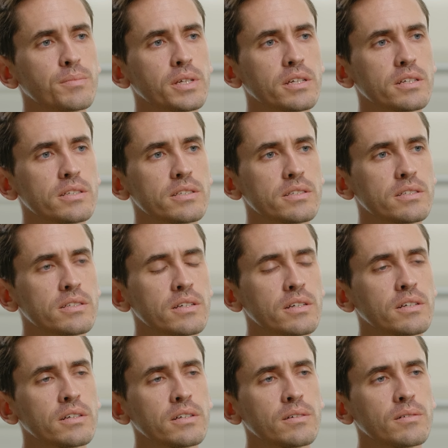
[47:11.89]
Because
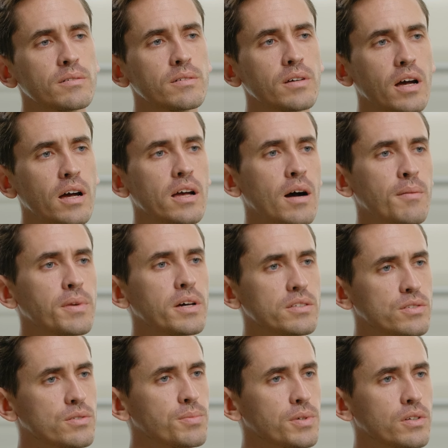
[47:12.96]
I'm
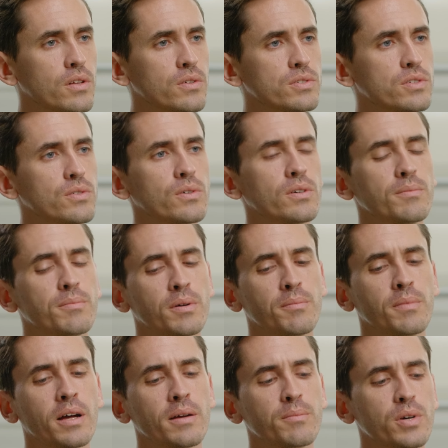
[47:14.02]
not super close to it,
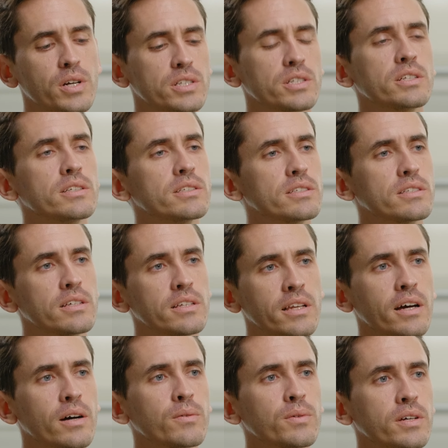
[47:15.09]
but my impression is that
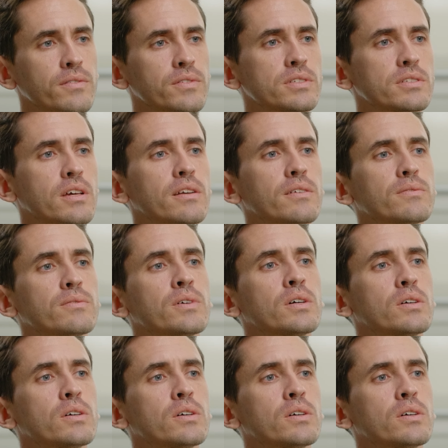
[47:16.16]
now we have this kind of